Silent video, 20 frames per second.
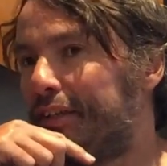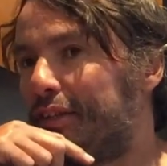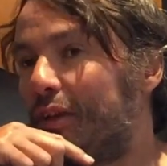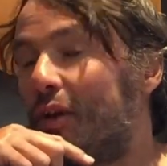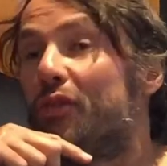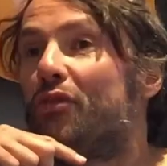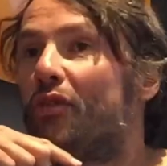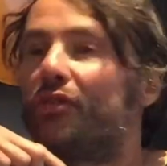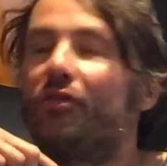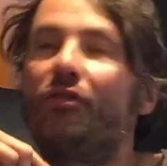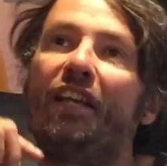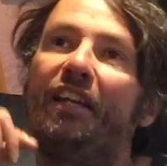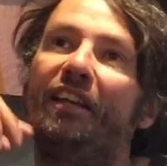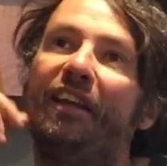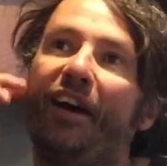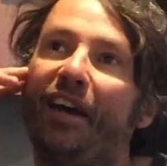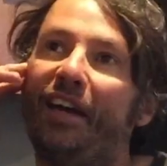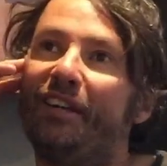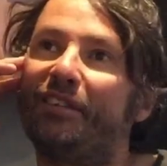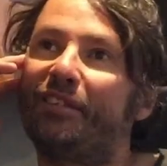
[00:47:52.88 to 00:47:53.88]
So it's just really
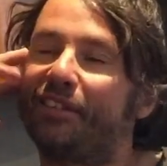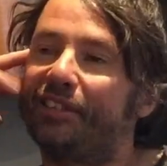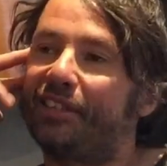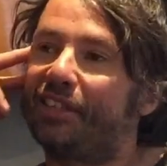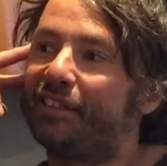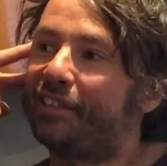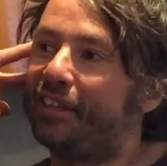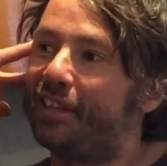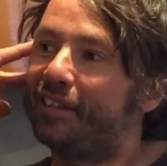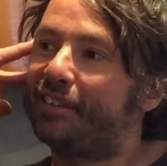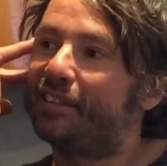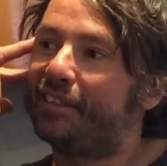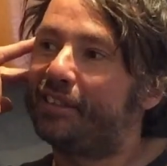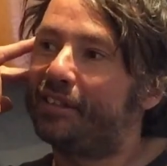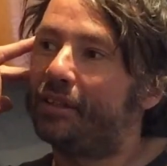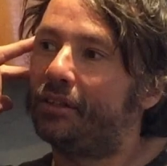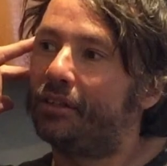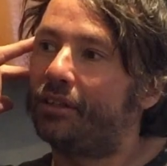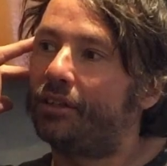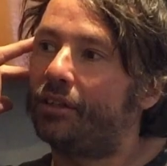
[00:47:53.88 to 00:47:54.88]
interesting to listen
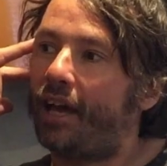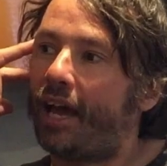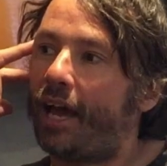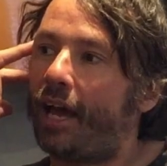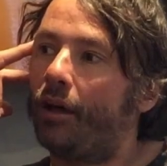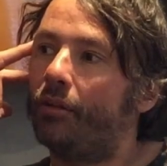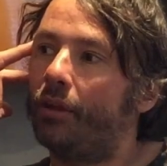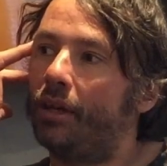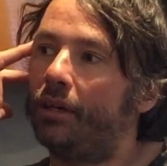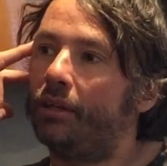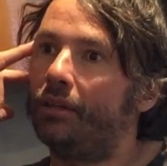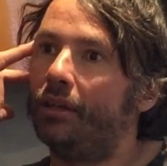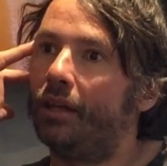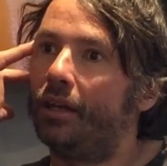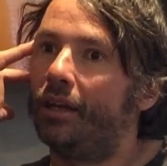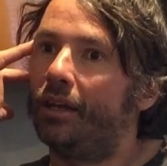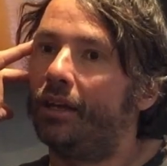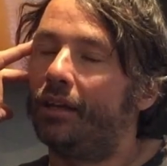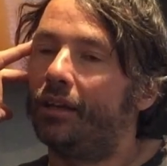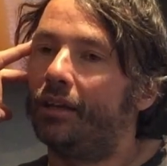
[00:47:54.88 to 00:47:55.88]
to how they
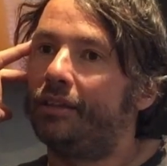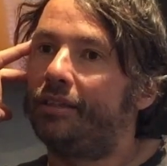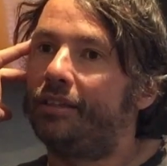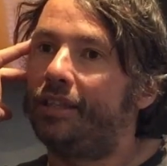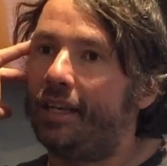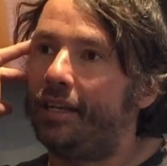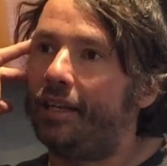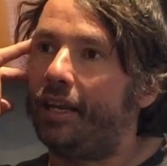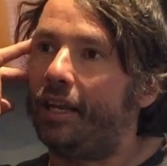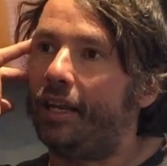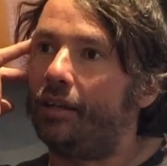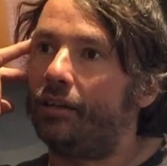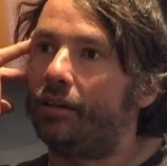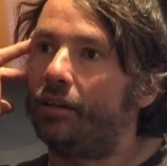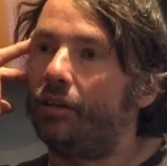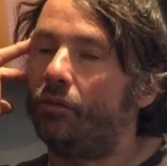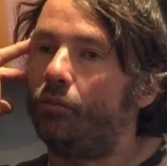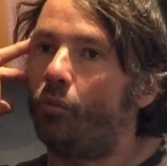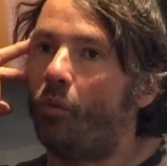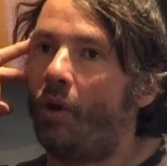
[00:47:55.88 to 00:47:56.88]
did it
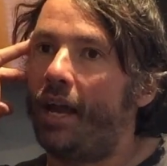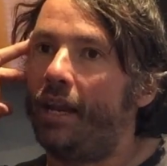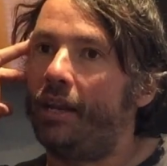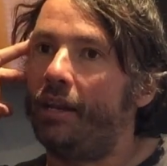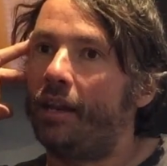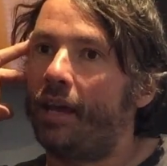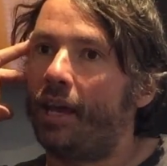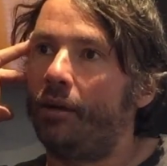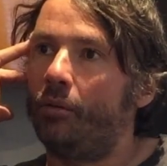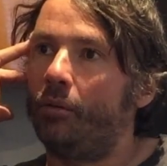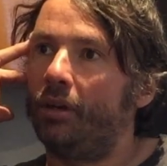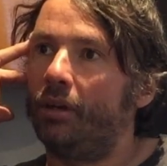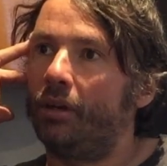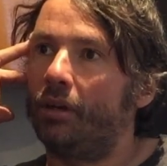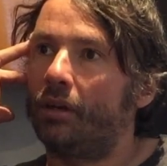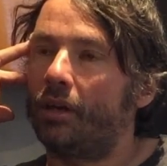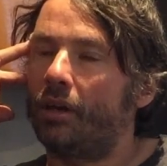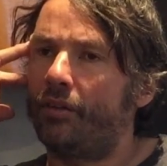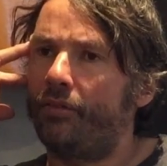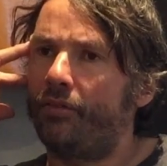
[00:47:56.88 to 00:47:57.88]
when they
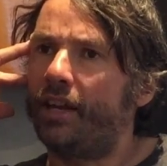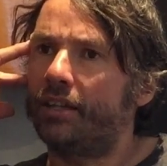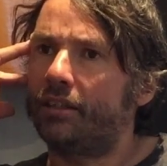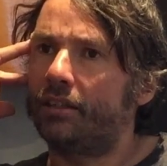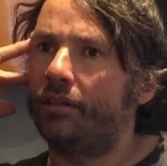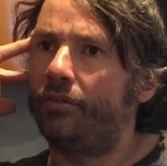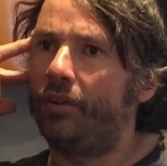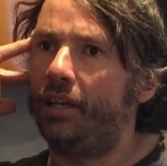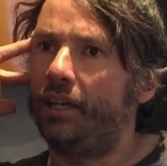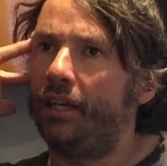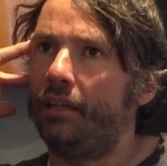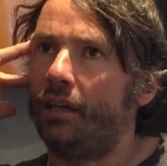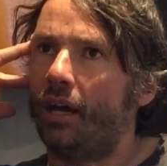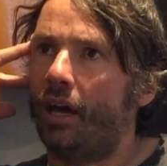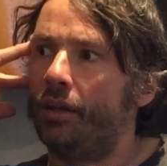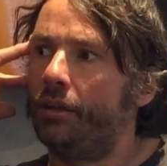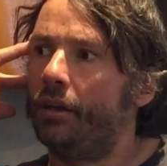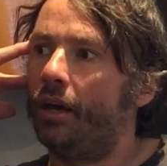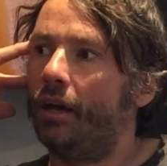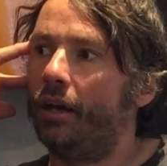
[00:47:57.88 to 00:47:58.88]
were effectively
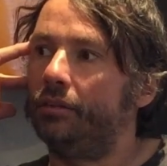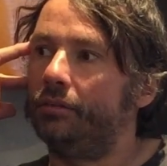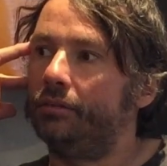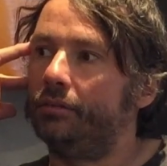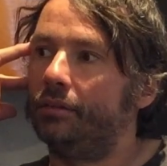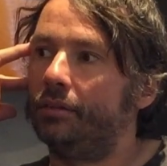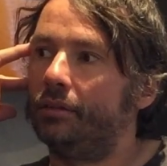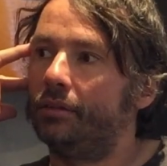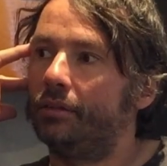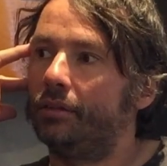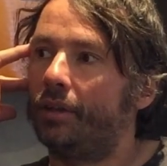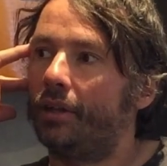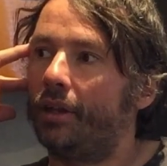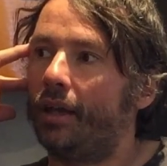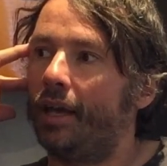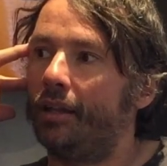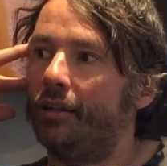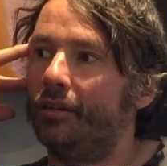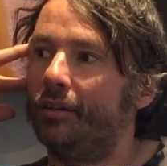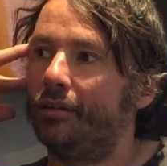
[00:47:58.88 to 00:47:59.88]
unknown
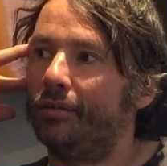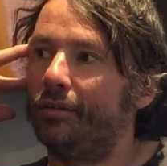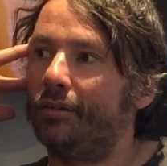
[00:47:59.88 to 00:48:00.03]
and